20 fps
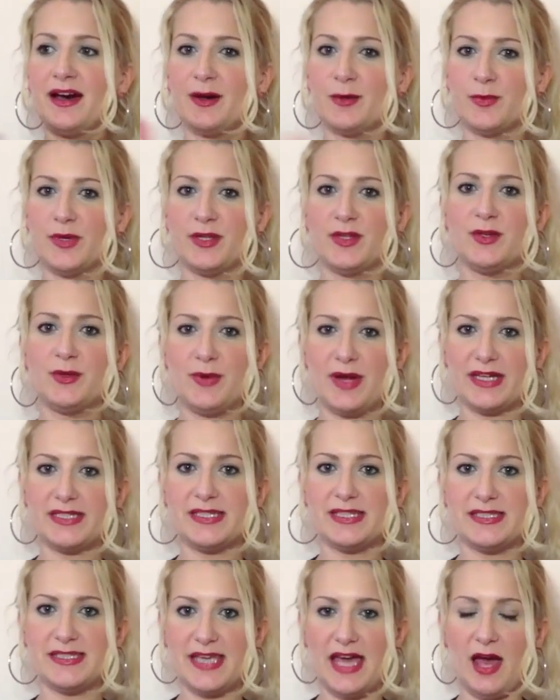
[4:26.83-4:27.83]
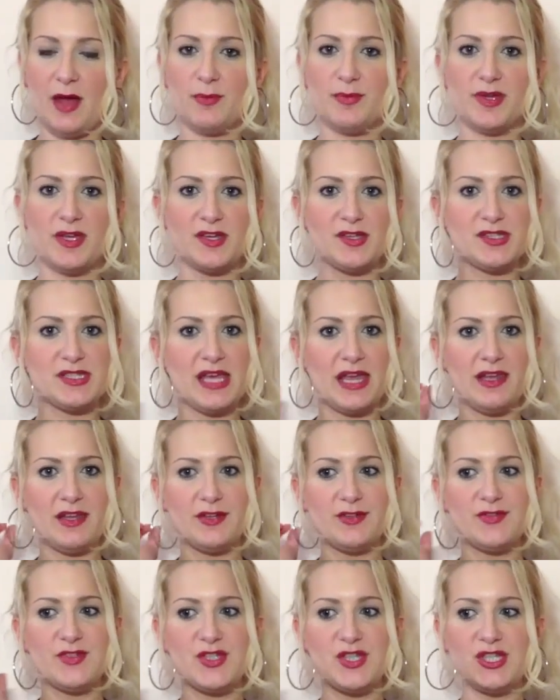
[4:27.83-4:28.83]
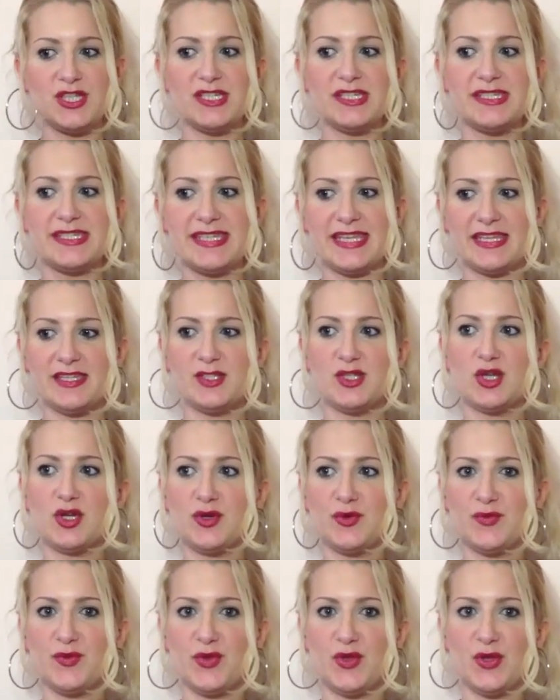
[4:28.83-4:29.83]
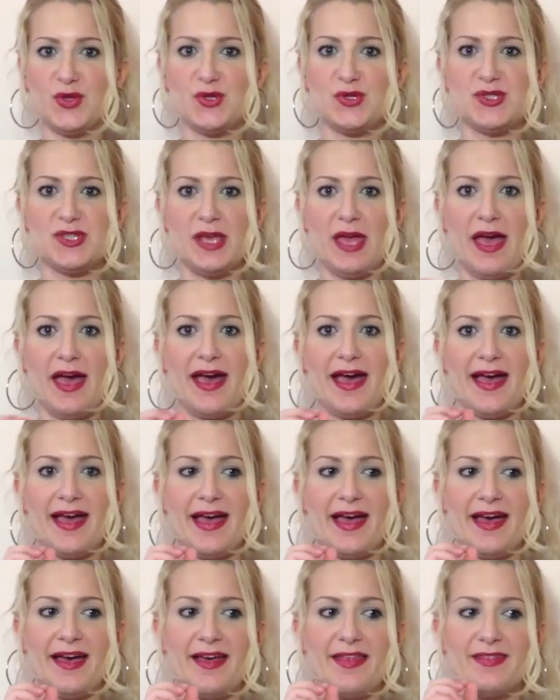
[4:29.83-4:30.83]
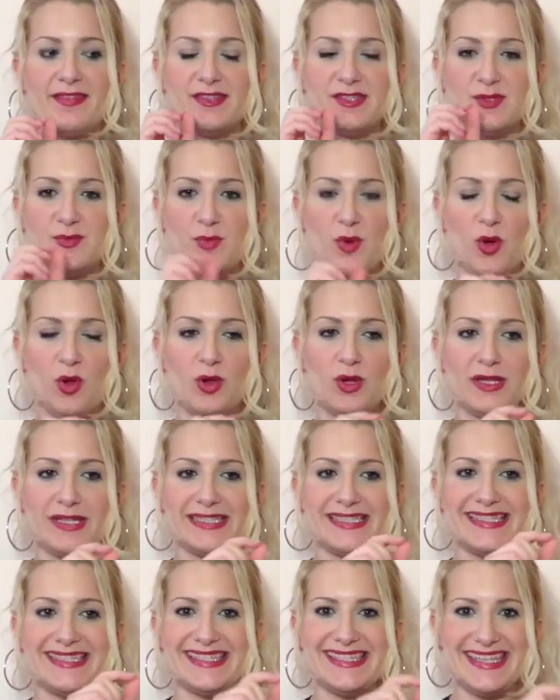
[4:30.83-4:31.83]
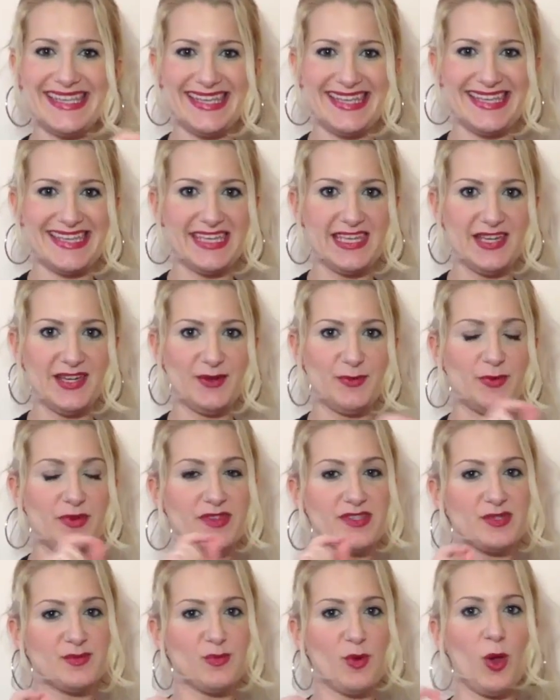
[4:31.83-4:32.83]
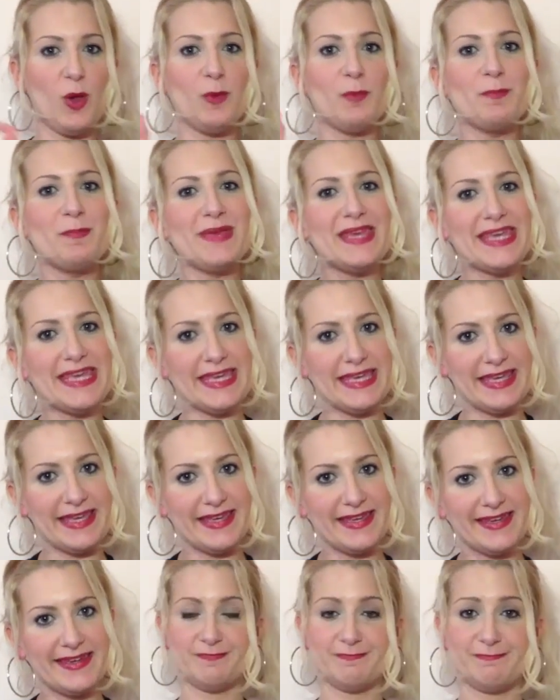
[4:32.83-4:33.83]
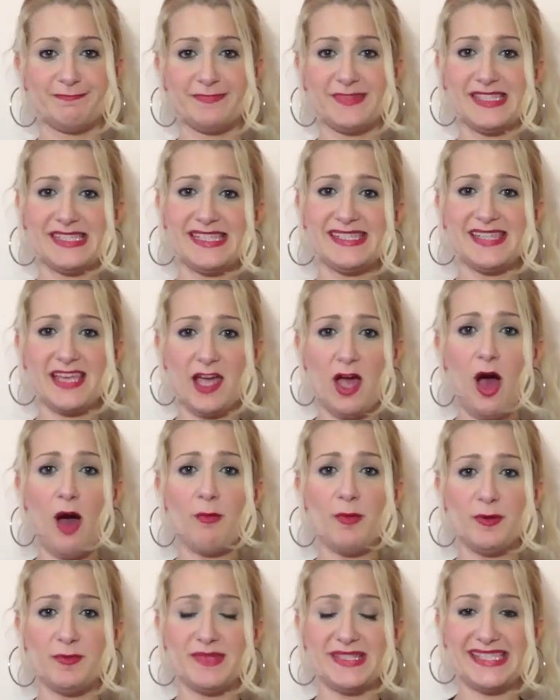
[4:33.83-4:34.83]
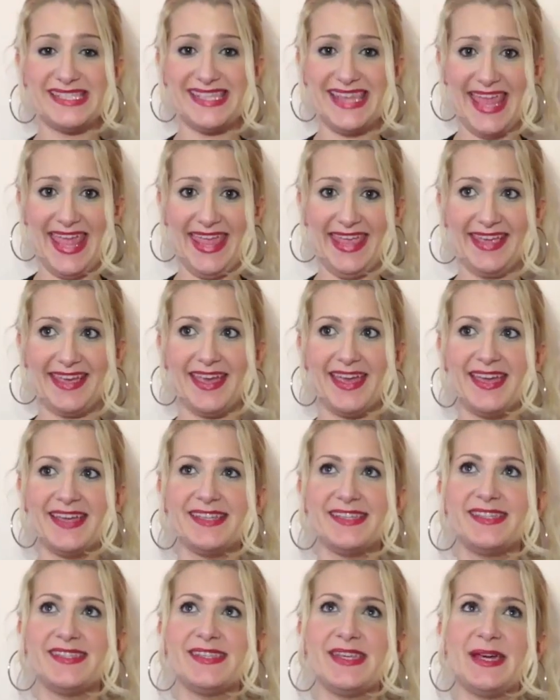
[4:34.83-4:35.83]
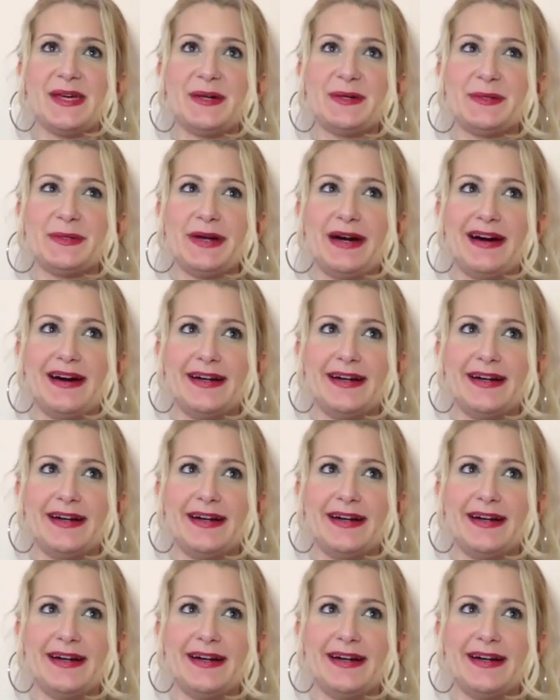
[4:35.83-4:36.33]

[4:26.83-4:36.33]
when you write it down because a lot of students tend to confuse the small d with the small b. This is a common mistake. So,